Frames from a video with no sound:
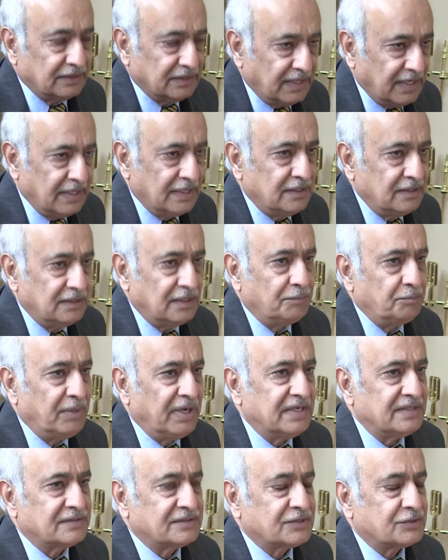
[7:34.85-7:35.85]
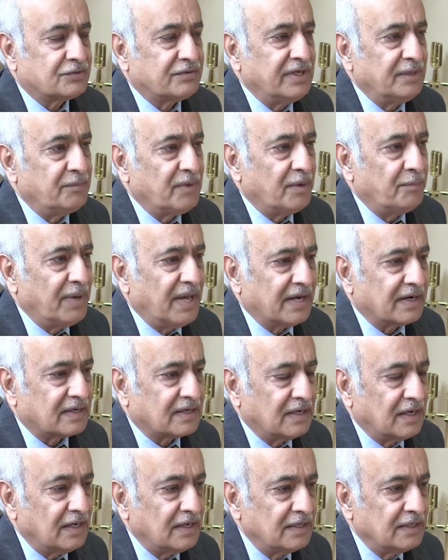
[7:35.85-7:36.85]
in the midstream
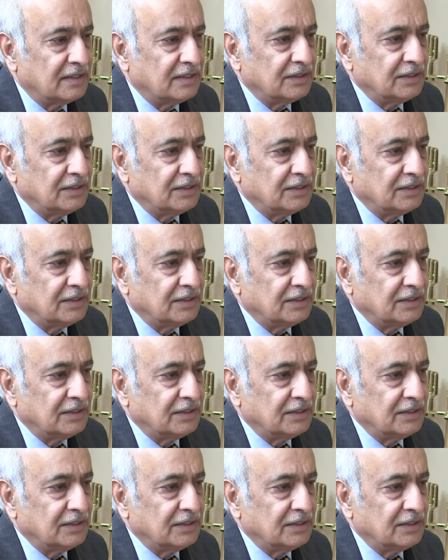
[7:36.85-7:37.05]
America